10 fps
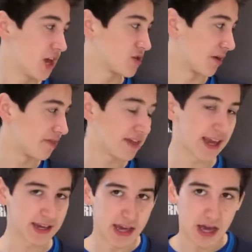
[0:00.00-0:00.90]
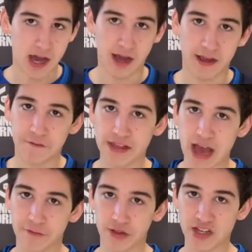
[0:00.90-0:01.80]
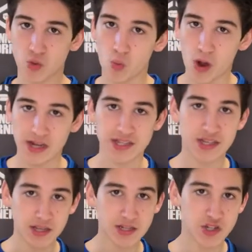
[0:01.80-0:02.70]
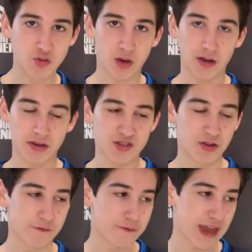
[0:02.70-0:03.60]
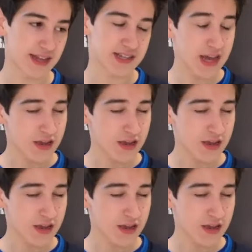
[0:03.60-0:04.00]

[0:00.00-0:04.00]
so I think if the Avalanche wants to advance,